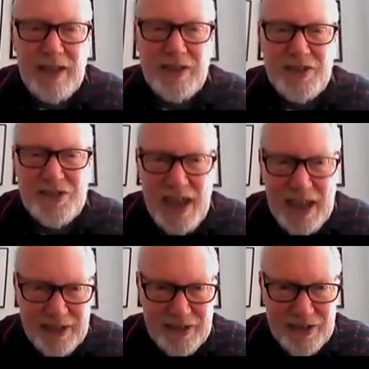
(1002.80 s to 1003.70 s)
The
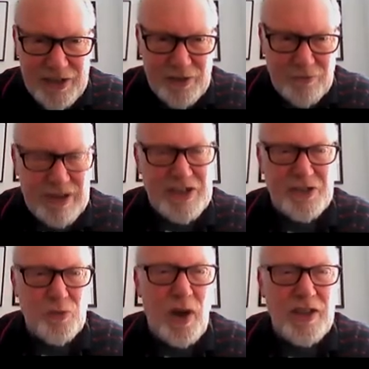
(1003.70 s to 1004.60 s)
second
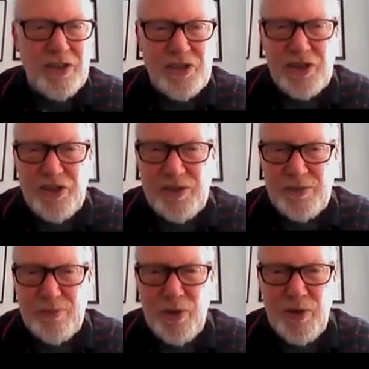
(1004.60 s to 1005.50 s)
reason why the sun
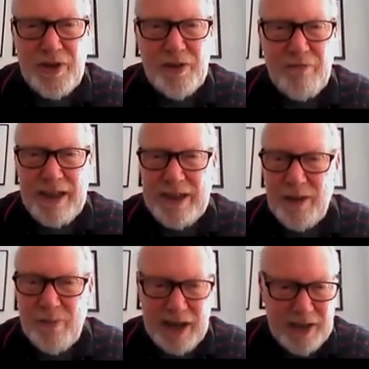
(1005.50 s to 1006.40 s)
doesn't move in a
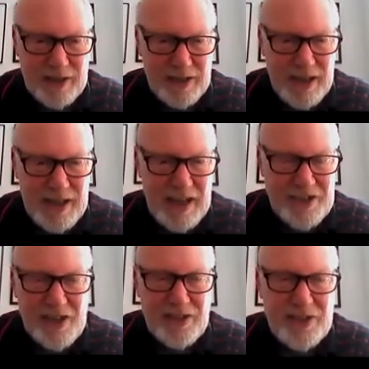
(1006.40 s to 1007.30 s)
regular manner is
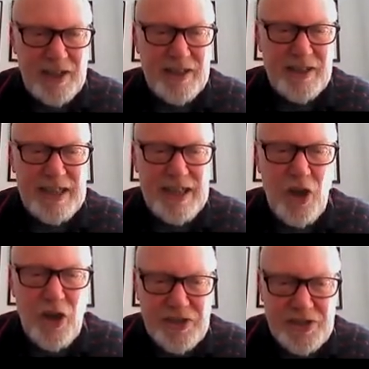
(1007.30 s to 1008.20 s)
that the
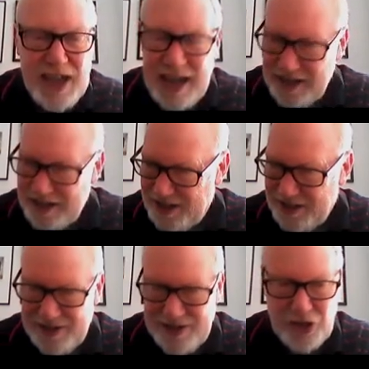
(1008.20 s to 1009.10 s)
Earth's
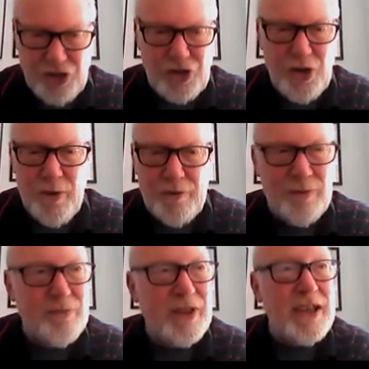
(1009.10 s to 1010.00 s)
axis, as you know
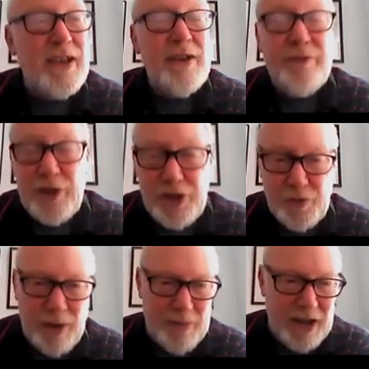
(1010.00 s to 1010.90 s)
from the first
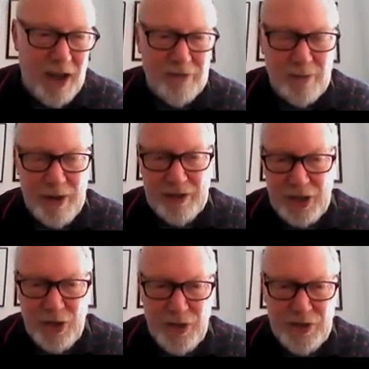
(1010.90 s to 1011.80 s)
webinar about
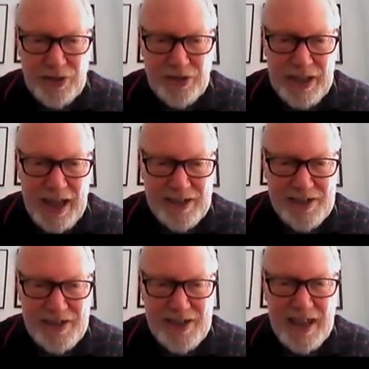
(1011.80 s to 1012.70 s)
the Earth and the
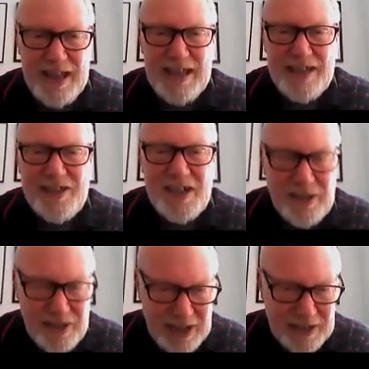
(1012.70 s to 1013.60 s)
axis, is
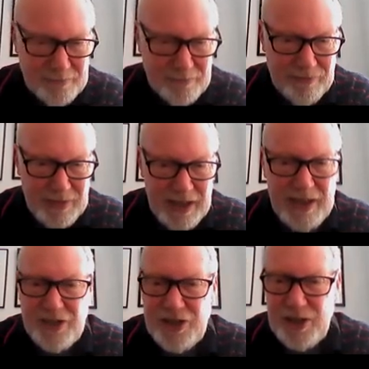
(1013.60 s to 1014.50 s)
tilted
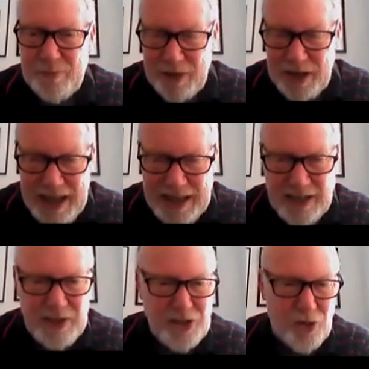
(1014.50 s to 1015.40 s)
to the plane
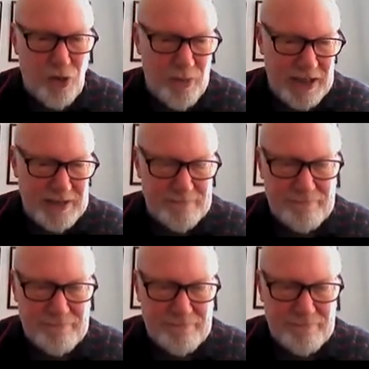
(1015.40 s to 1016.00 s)
of its orbit